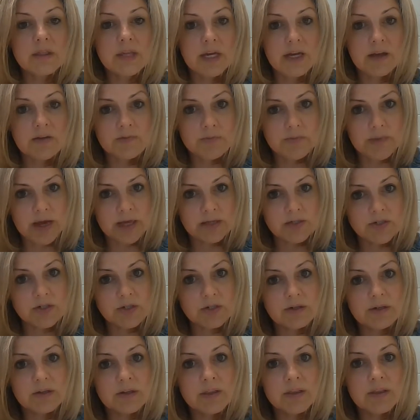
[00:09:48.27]
they have
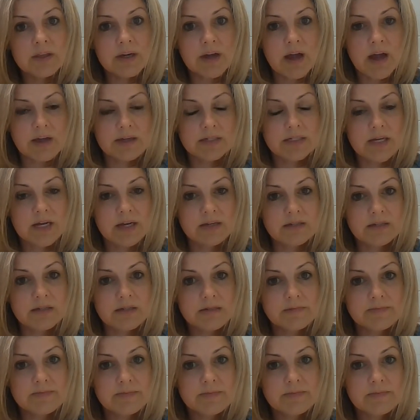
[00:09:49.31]
mastered the content.